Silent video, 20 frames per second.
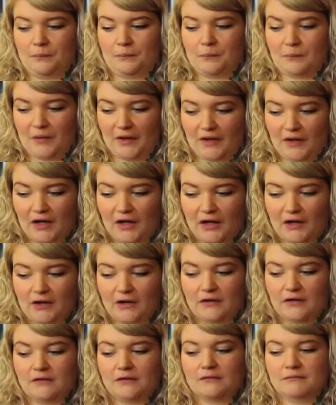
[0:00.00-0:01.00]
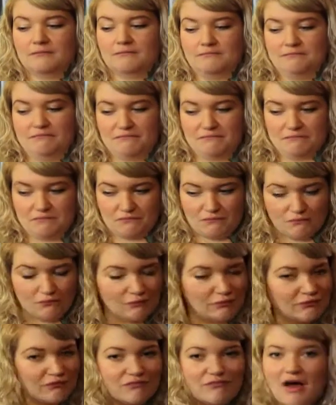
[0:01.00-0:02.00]
but I
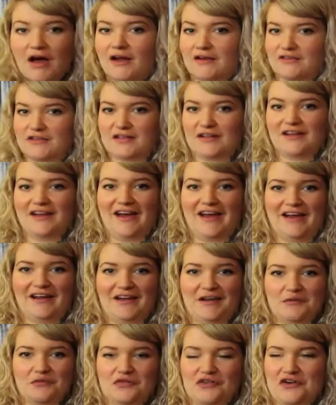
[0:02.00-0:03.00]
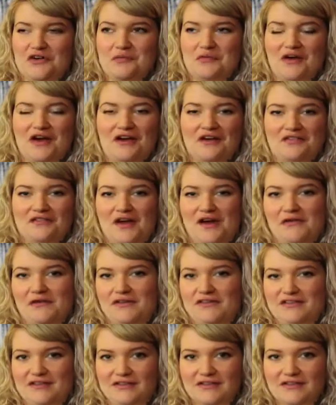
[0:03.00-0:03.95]
I did it and I'm very proud of how I did